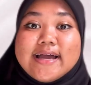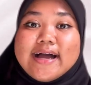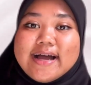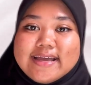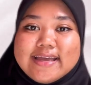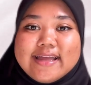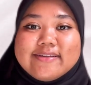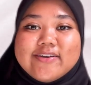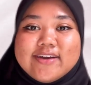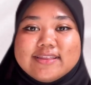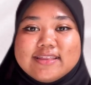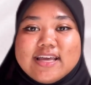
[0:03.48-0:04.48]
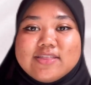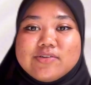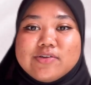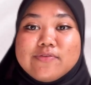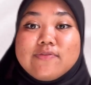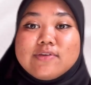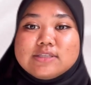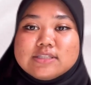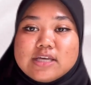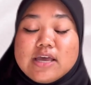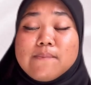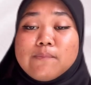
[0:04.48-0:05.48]
Hi and greeting to the
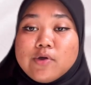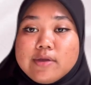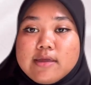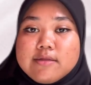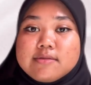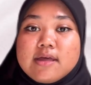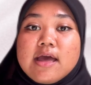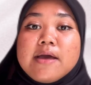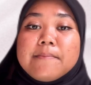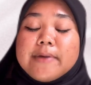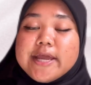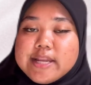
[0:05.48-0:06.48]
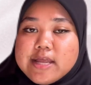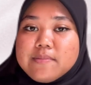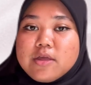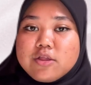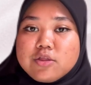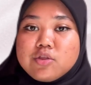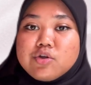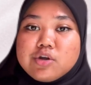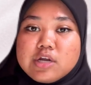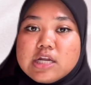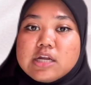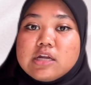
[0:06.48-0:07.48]
future employees. My name is
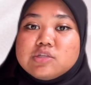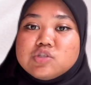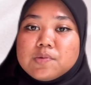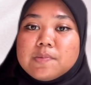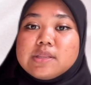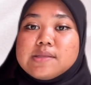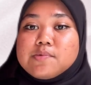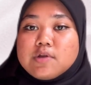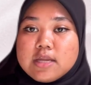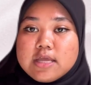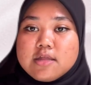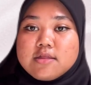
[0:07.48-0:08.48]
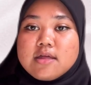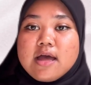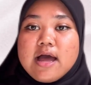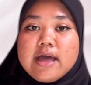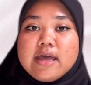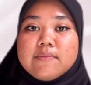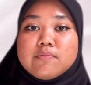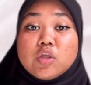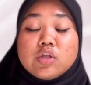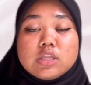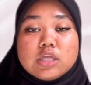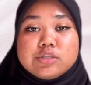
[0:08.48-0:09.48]
Nur Dania Najwa. I am
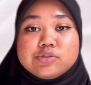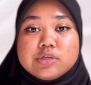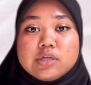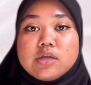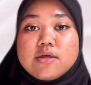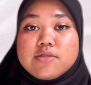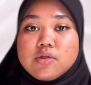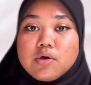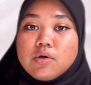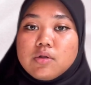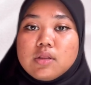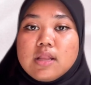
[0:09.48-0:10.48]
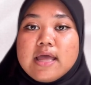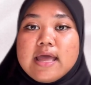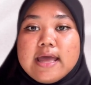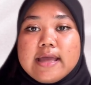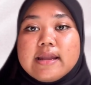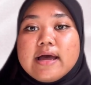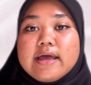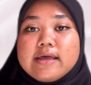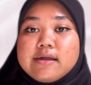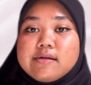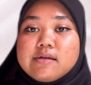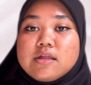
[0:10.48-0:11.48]
23 years old and
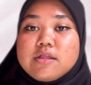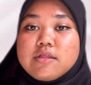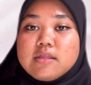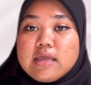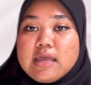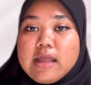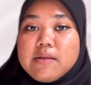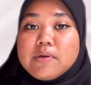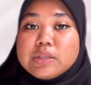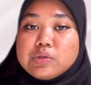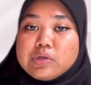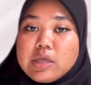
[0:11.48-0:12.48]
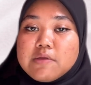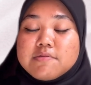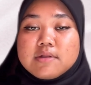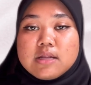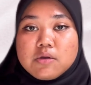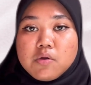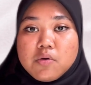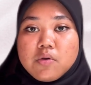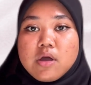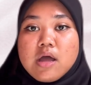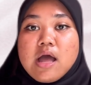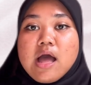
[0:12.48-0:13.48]
I currently stay at Batu Cave,
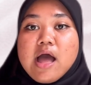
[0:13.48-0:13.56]
Selangor.